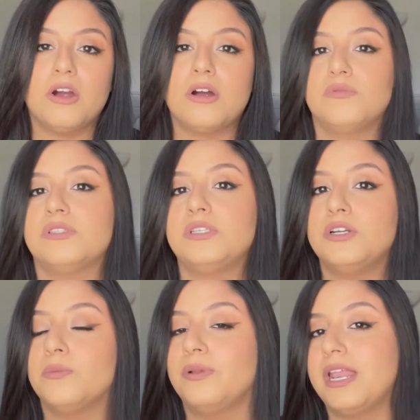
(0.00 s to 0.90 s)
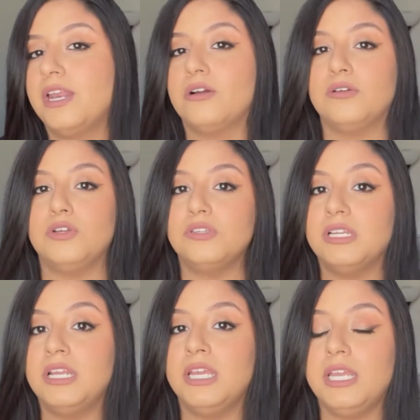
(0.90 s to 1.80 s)
or I was, you know, planning on using
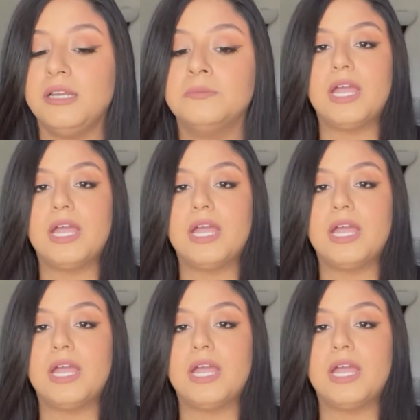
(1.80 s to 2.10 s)
heat,